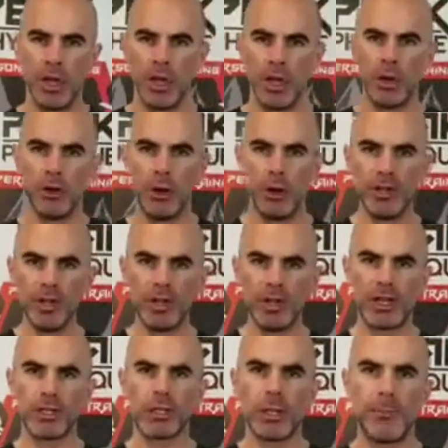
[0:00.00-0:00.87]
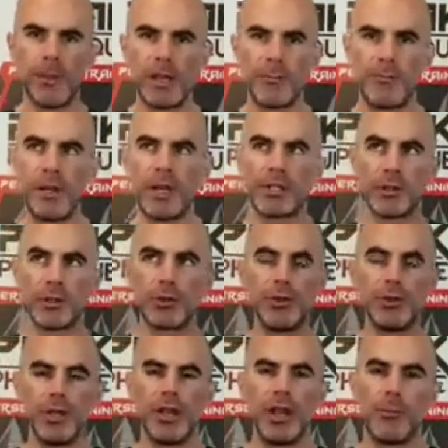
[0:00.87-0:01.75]
You know what I mean? You got to look at the big picture,
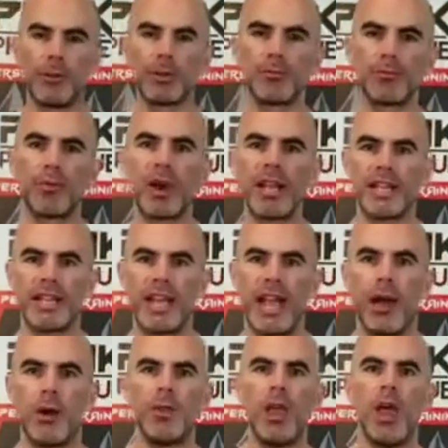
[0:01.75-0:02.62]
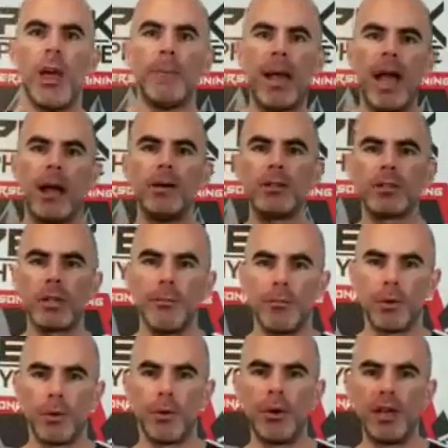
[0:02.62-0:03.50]
do the numbers, break it down pounds
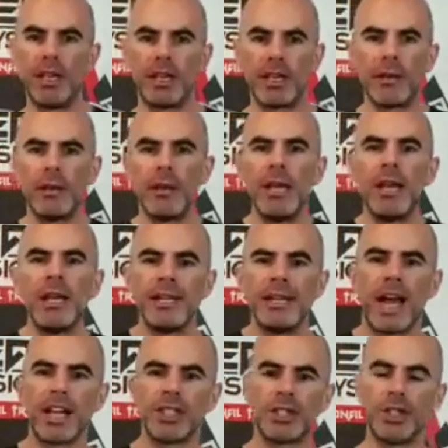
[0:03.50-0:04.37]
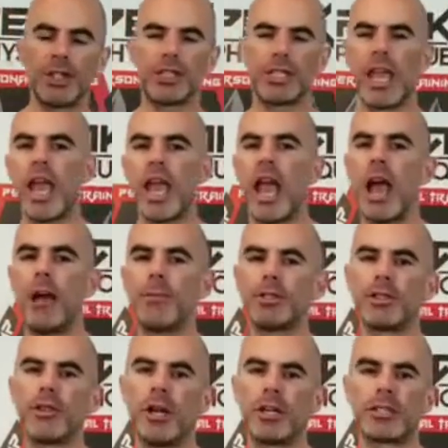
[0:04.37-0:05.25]
per week, not just how
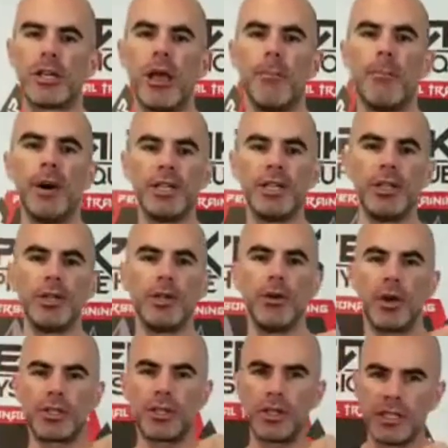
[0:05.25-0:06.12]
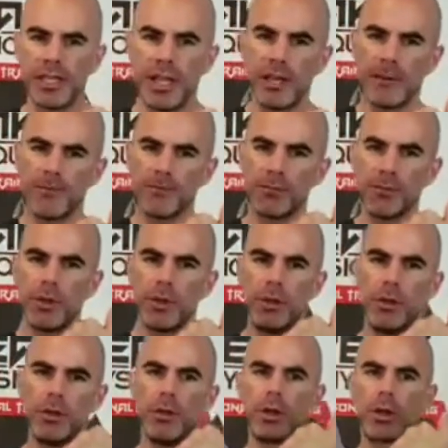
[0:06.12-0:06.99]
much you lost. But you also said
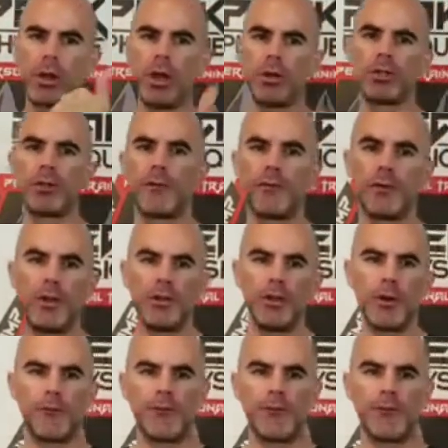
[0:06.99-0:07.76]
your clothes are, you're